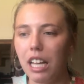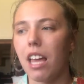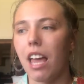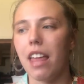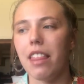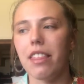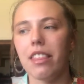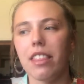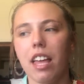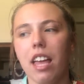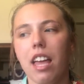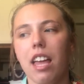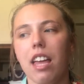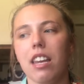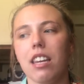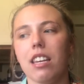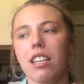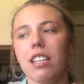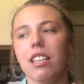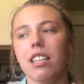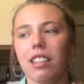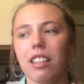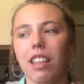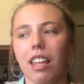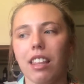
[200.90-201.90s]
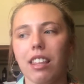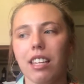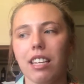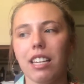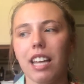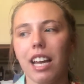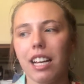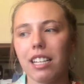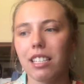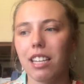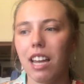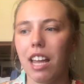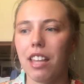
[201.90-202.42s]
And then like the
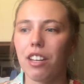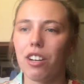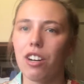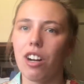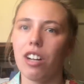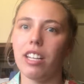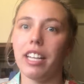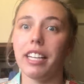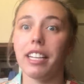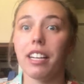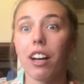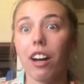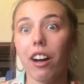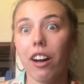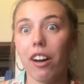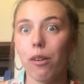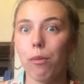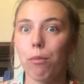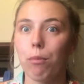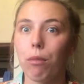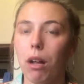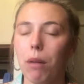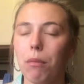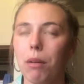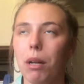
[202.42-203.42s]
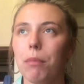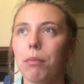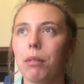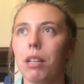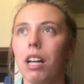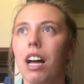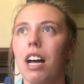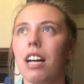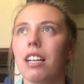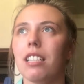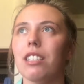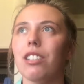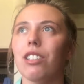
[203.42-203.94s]
next day they're all like, oh, blah, blah,
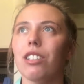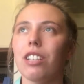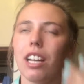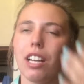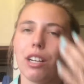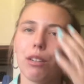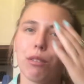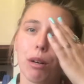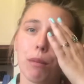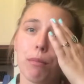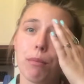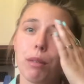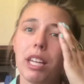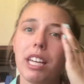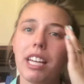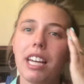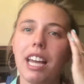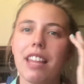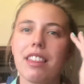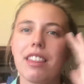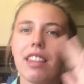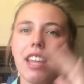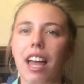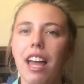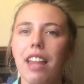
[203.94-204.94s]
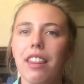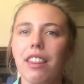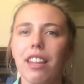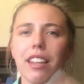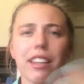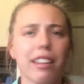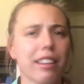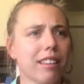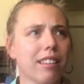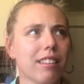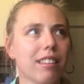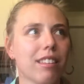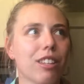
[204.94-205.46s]
blah, still kind of grumbling. And then
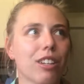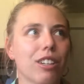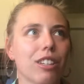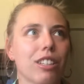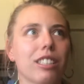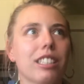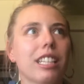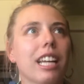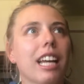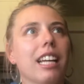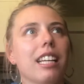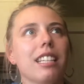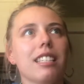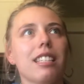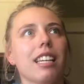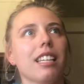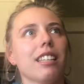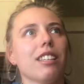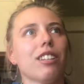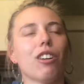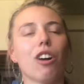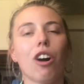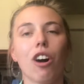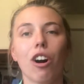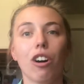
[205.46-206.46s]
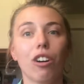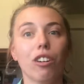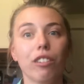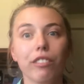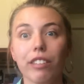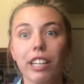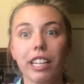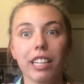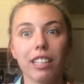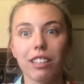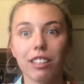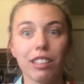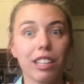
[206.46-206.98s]
the third day is like they're all
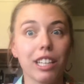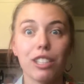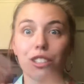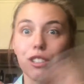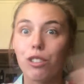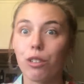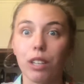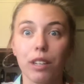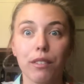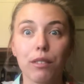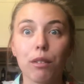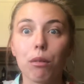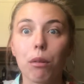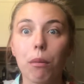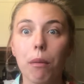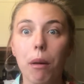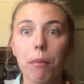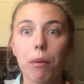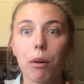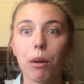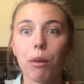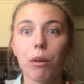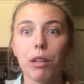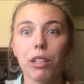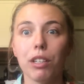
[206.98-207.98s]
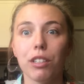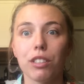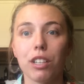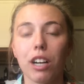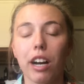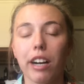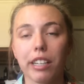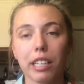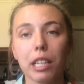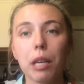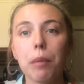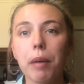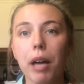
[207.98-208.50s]
like, they just don't even remember what you're
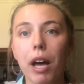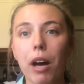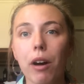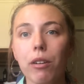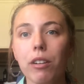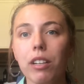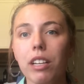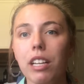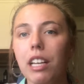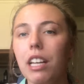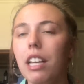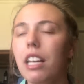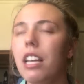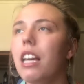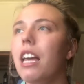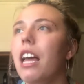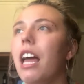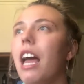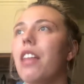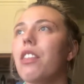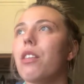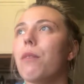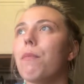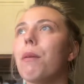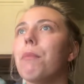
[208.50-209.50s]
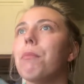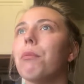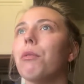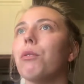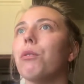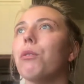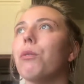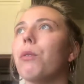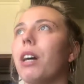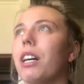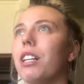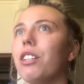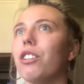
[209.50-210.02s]
talking about. And the people
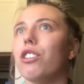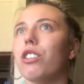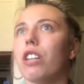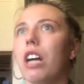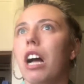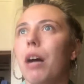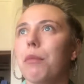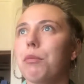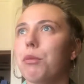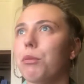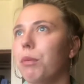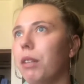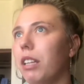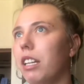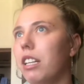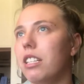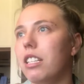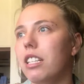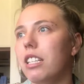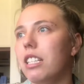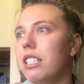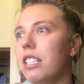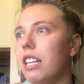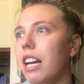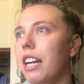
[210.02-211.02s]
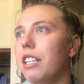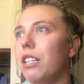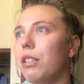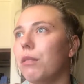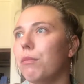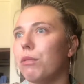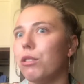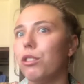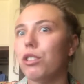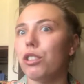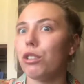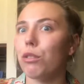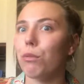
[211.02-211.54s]
who had jobs related to these
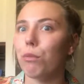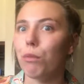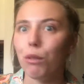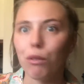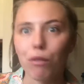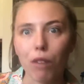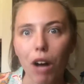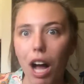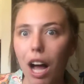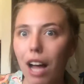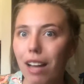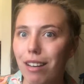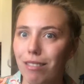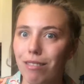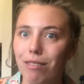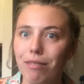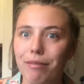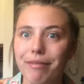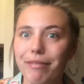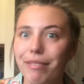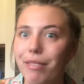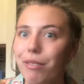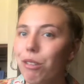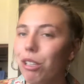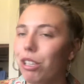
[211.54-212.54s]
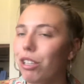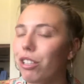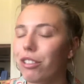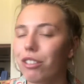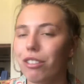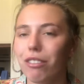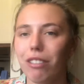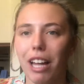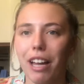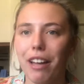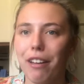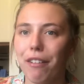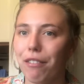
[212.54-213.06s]
items just move on with their
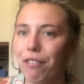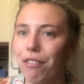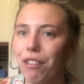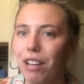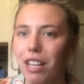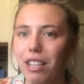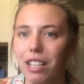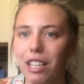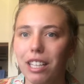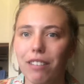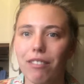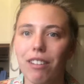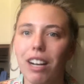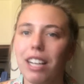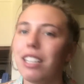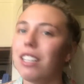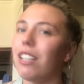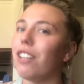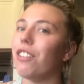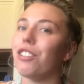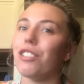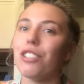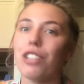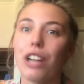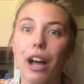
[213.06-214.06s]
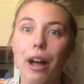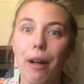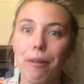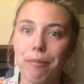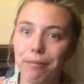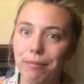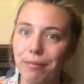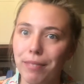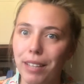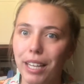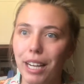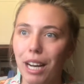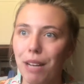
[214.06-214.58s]
life and they find another job.
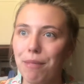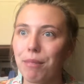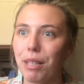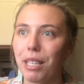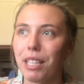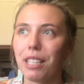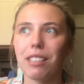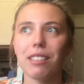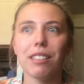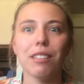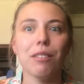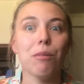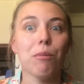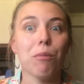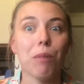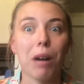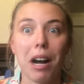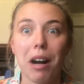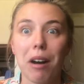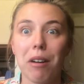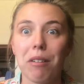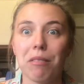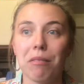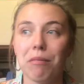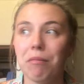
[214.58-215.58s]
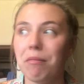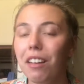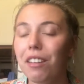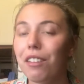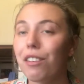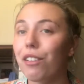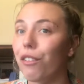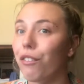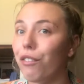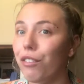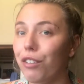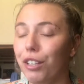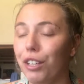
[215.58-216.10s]
And I'm like, wow.
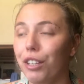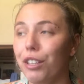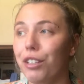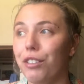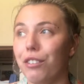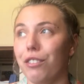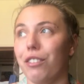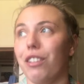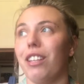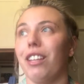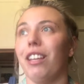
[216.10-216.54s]
Good for you.